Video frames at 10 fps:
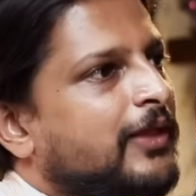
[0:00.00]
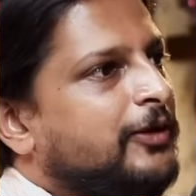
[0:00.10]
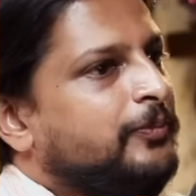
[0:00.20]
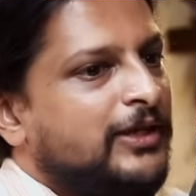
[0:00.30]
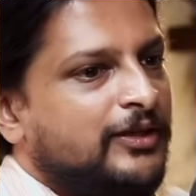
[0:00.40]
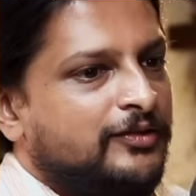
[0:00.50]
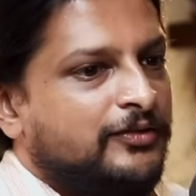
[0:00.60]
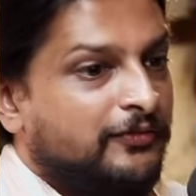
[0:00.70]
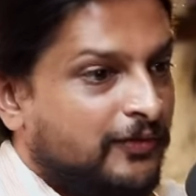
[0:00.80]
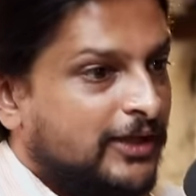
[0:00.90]
That
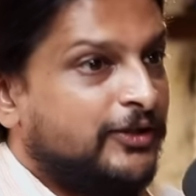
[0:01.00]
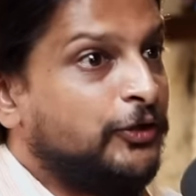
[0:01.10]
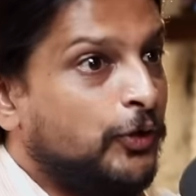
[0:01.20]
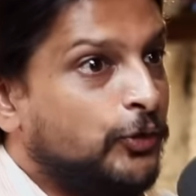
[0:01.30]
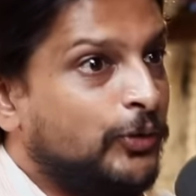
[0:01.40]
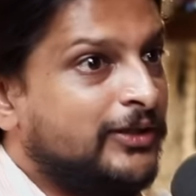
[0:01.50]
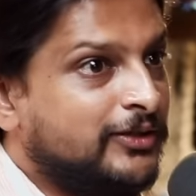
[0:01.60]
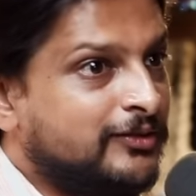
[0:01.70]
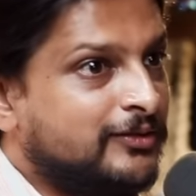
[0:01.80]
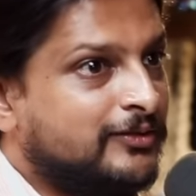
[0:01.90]
means the fact that you're doing
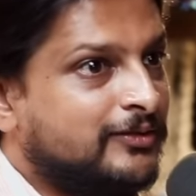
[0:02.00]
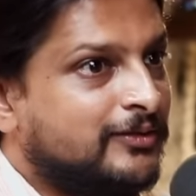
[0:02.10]
this,